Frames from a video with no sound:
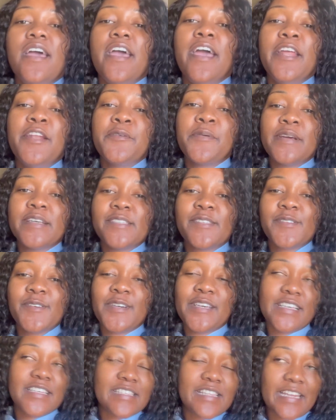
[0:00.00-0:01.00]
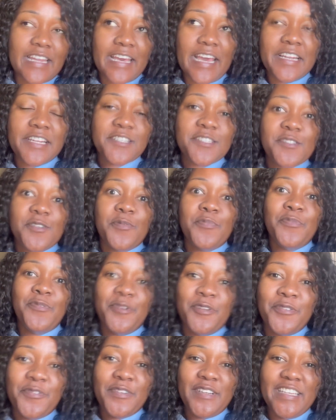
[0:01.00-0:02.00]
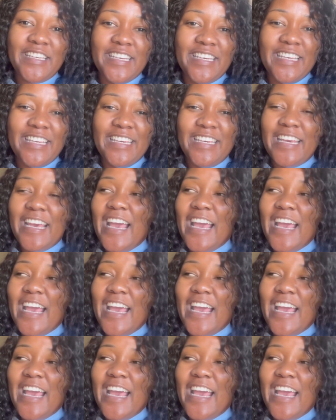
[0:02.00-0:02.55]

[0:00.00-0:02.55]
Anyway, so yesterday ended so beautifully.